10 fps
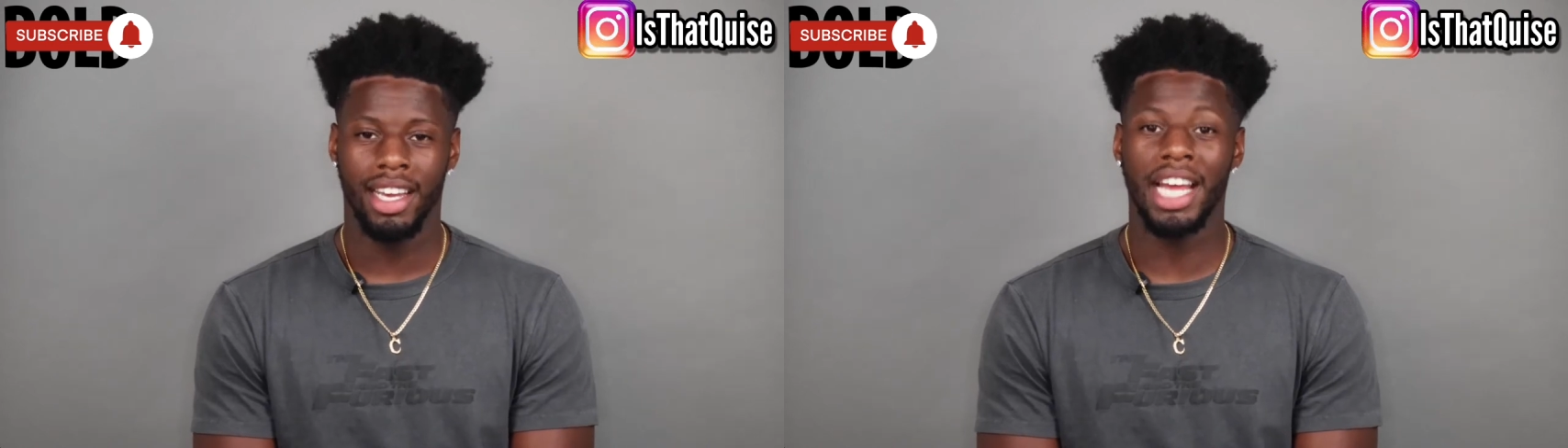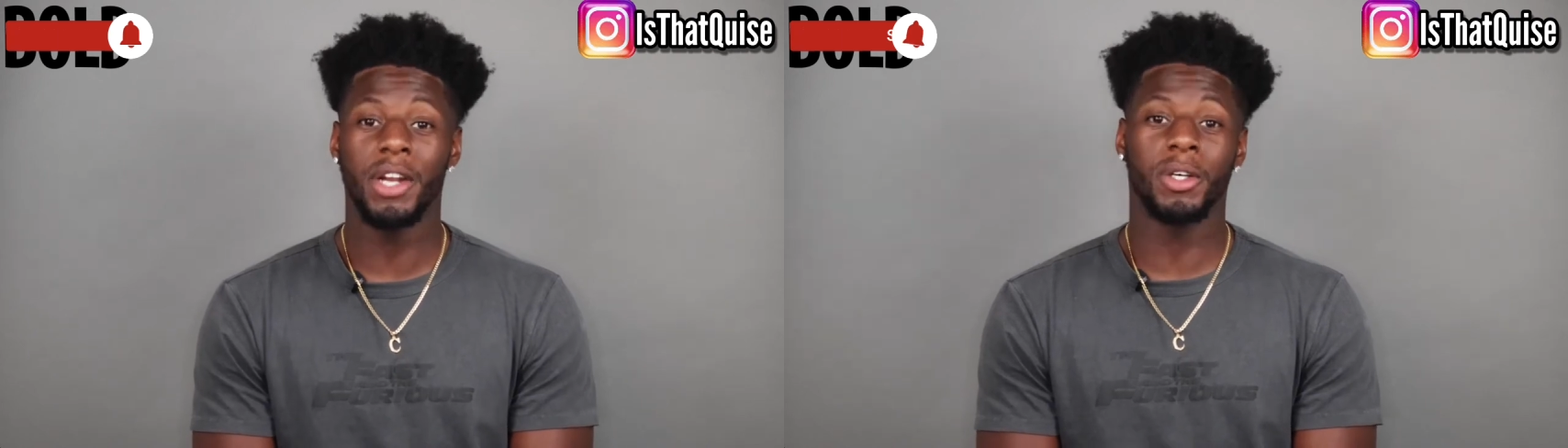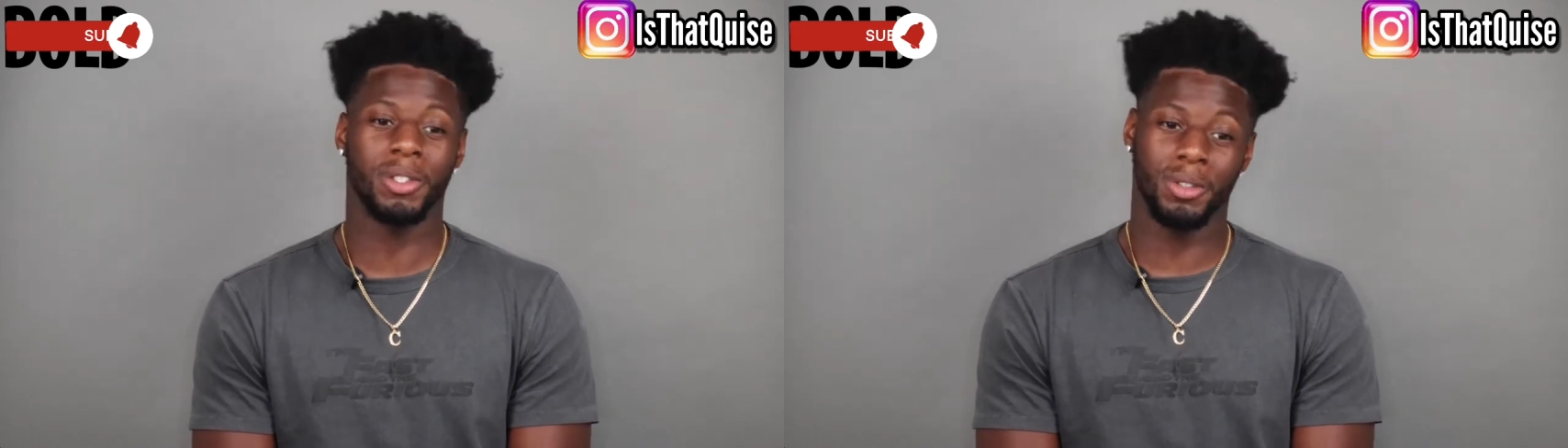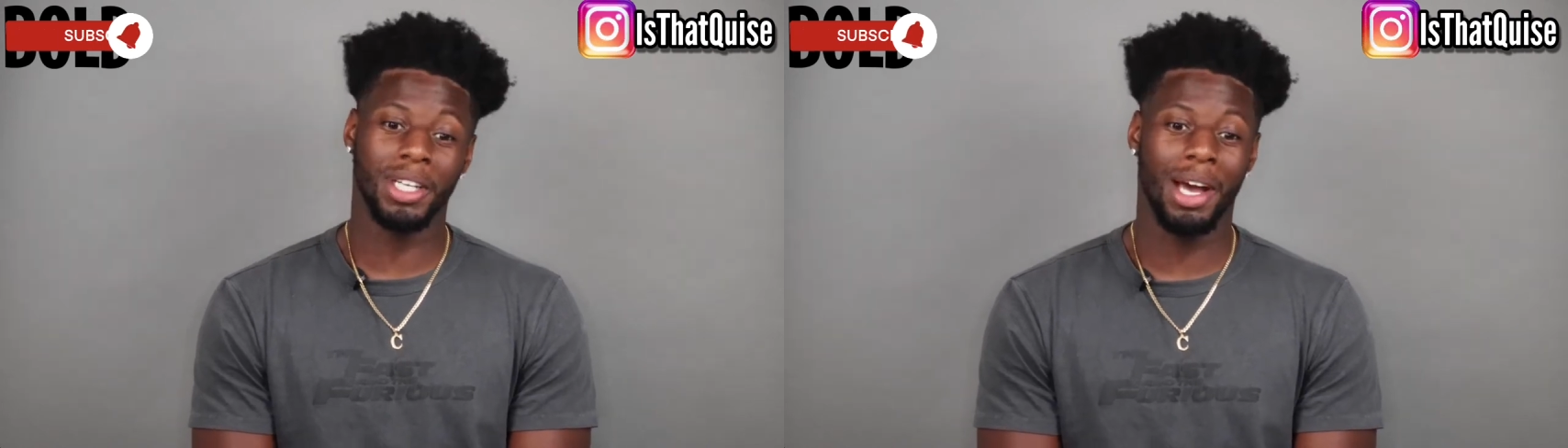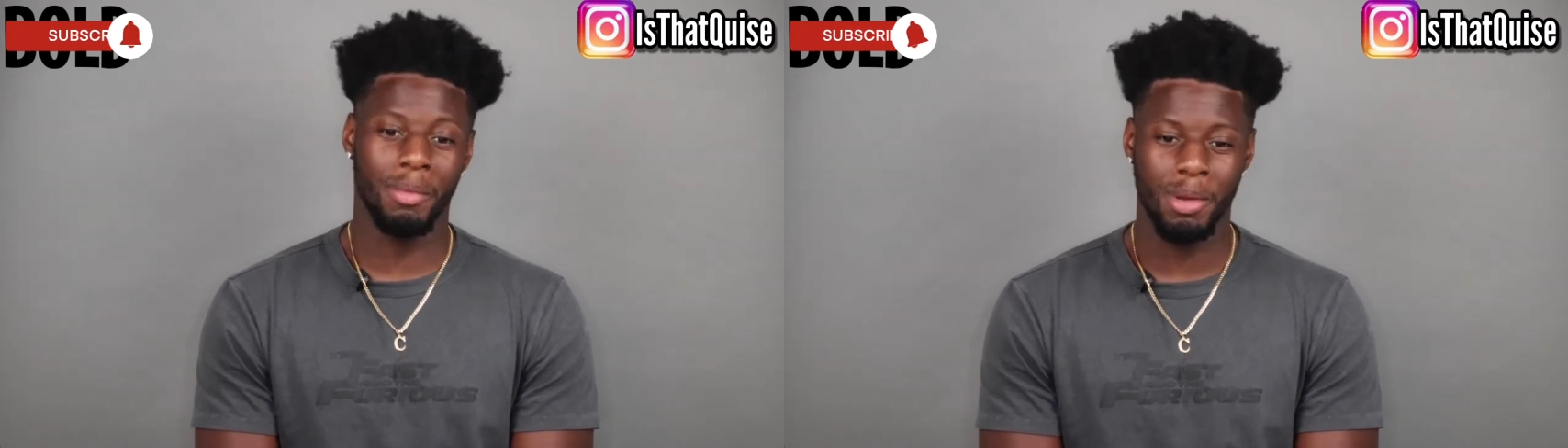I know it's gonna
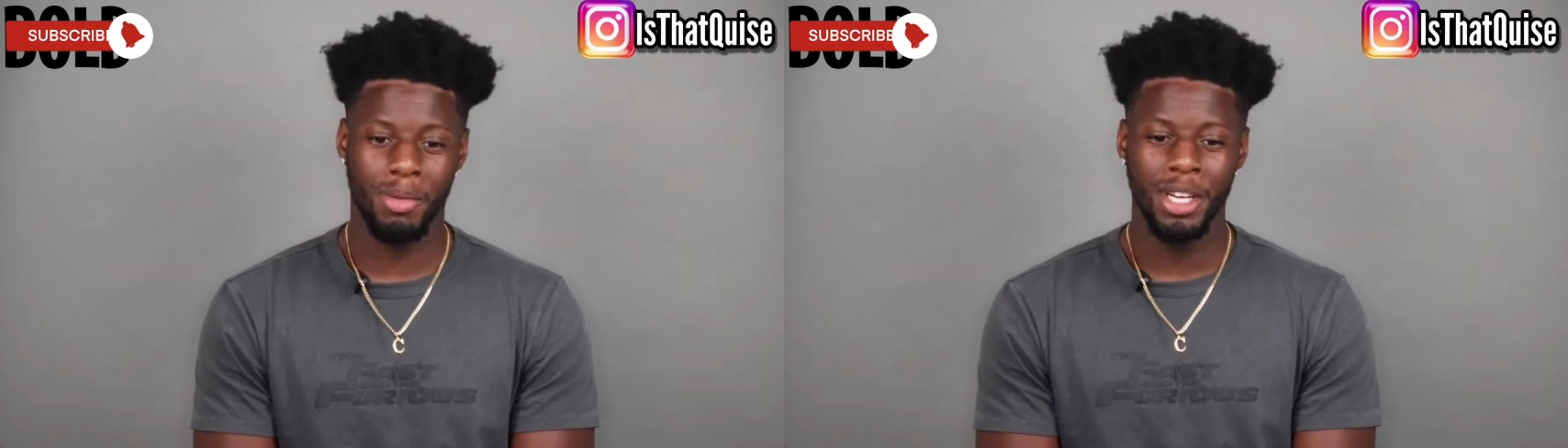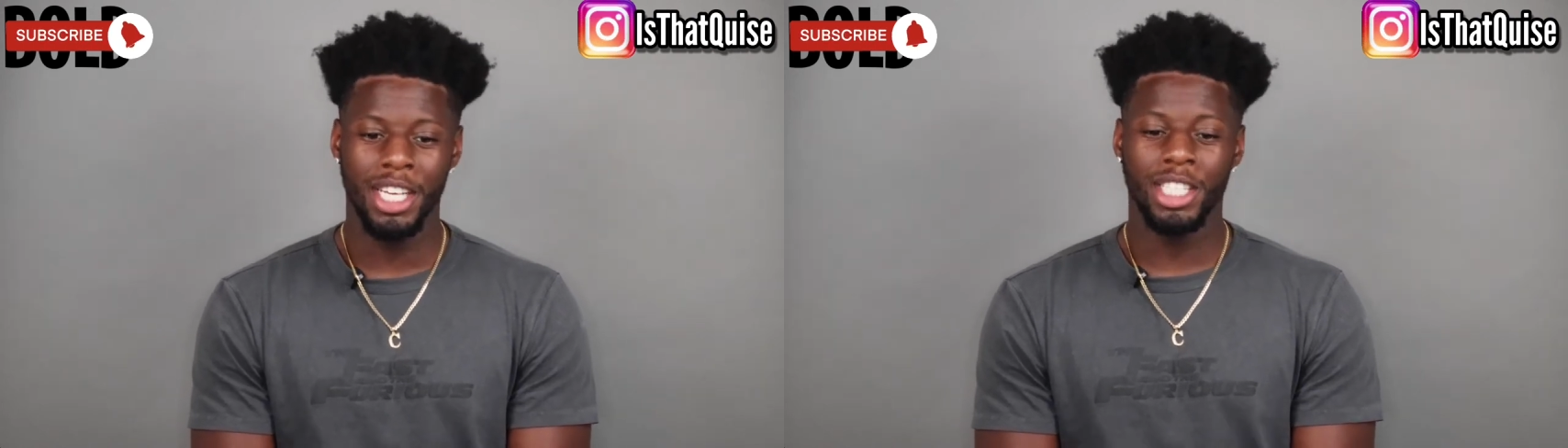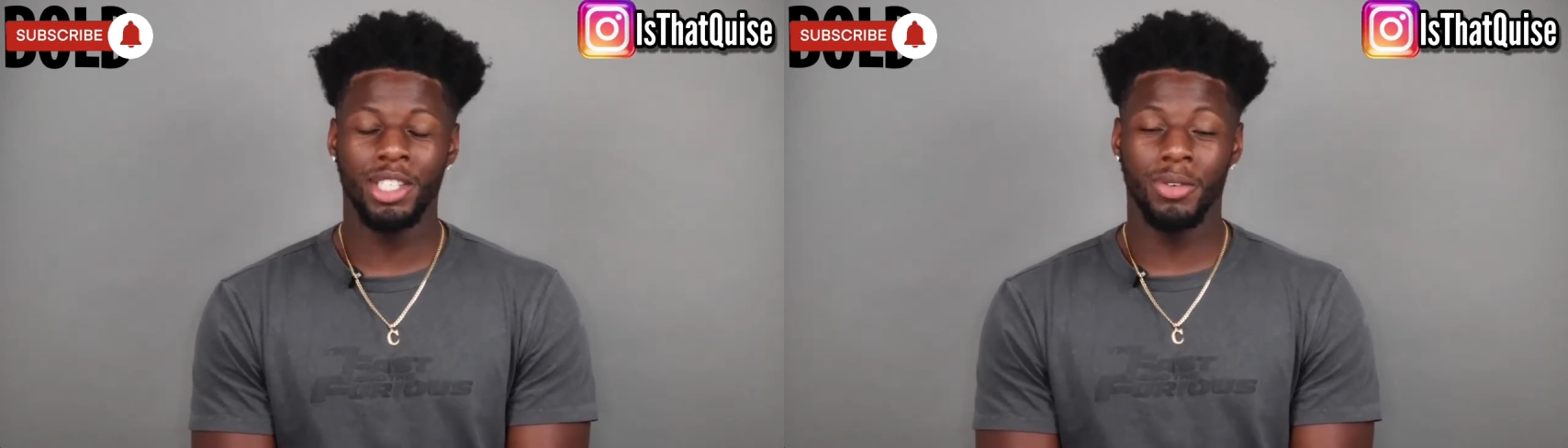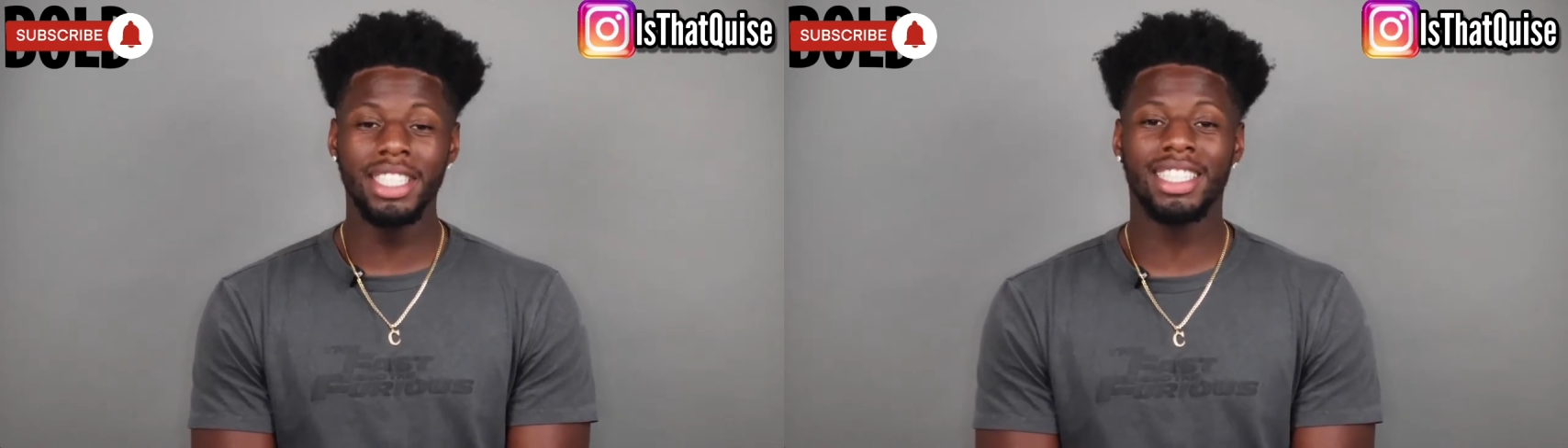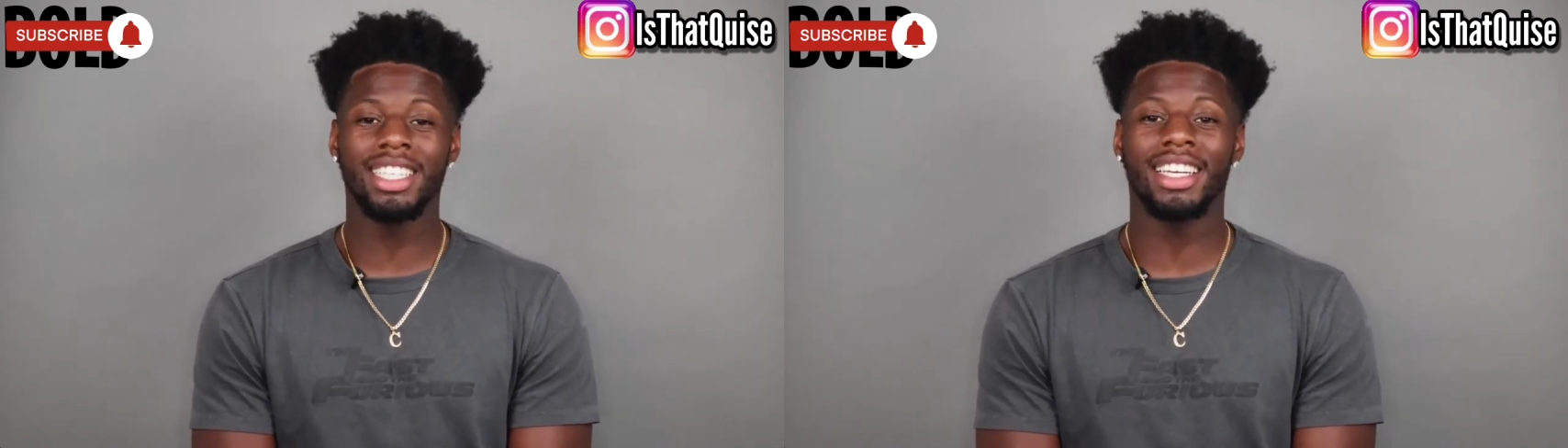shock people, she
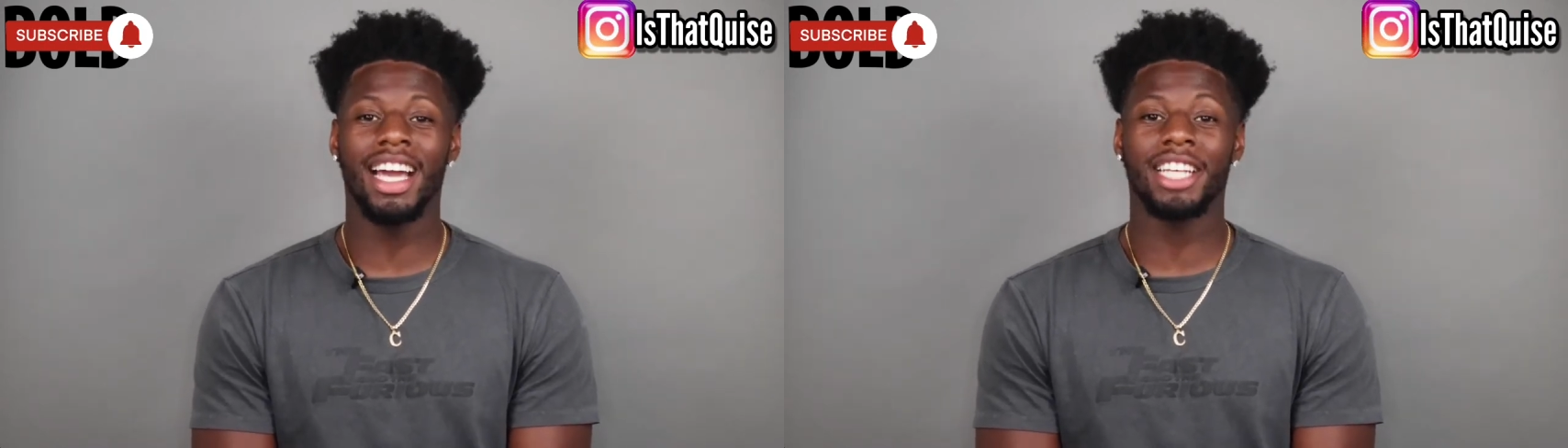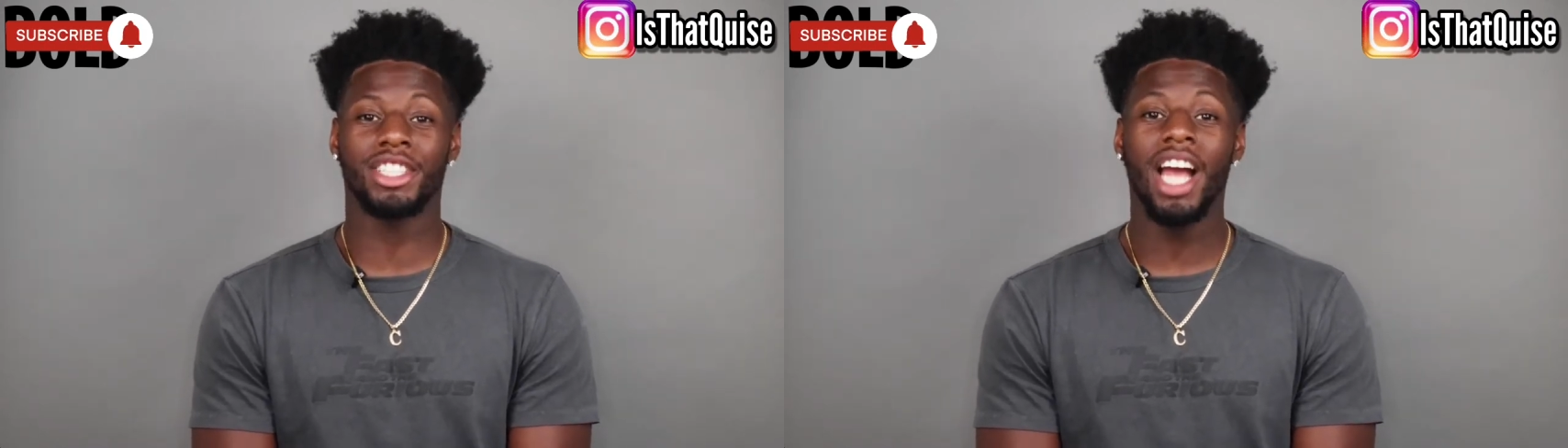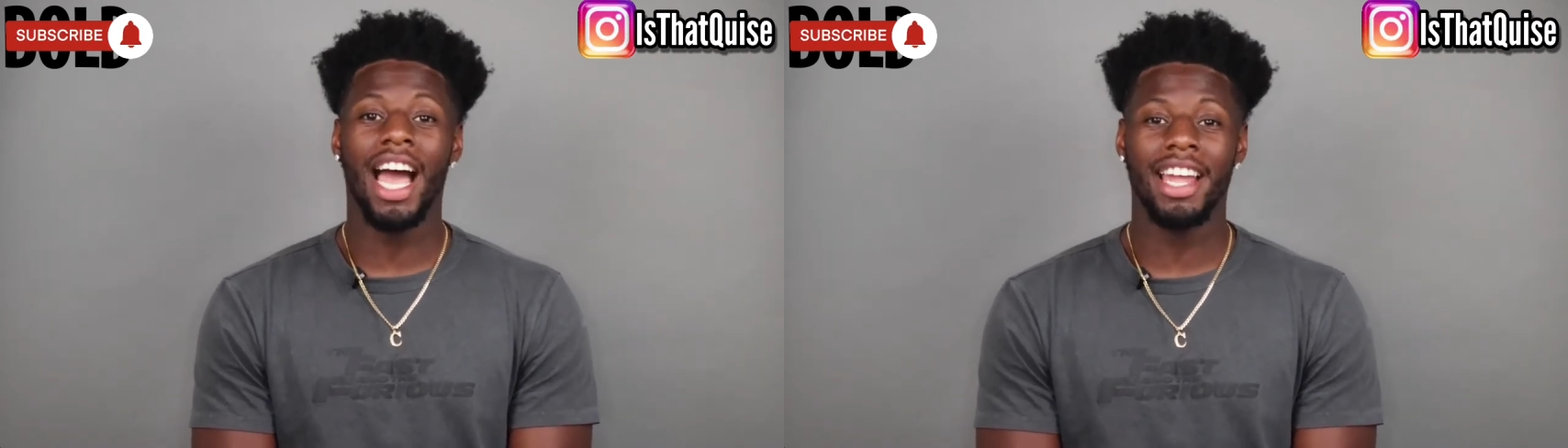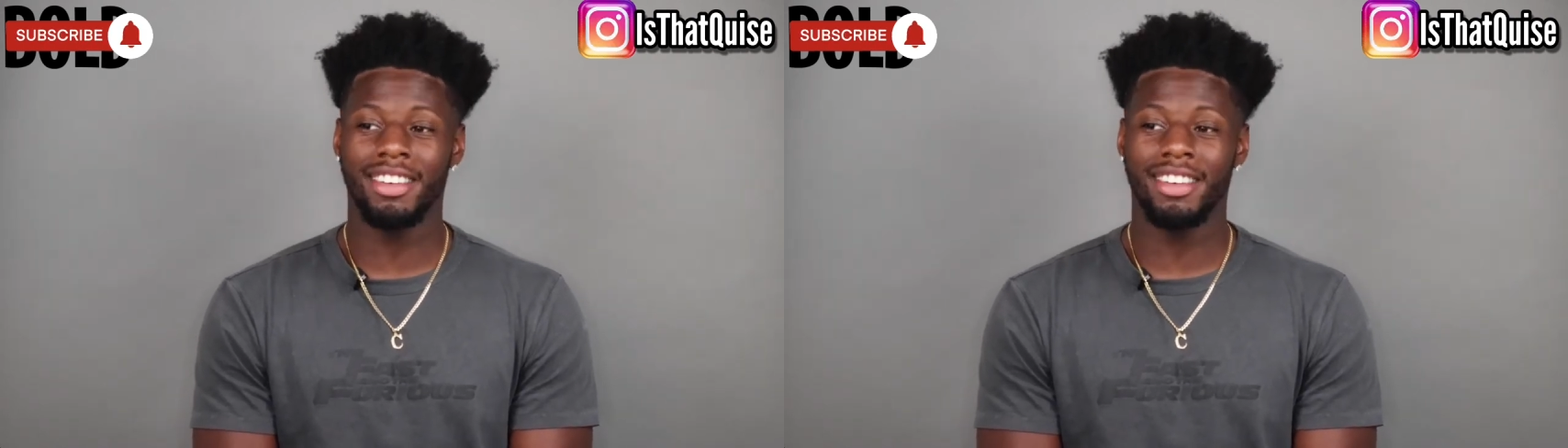recently got shot.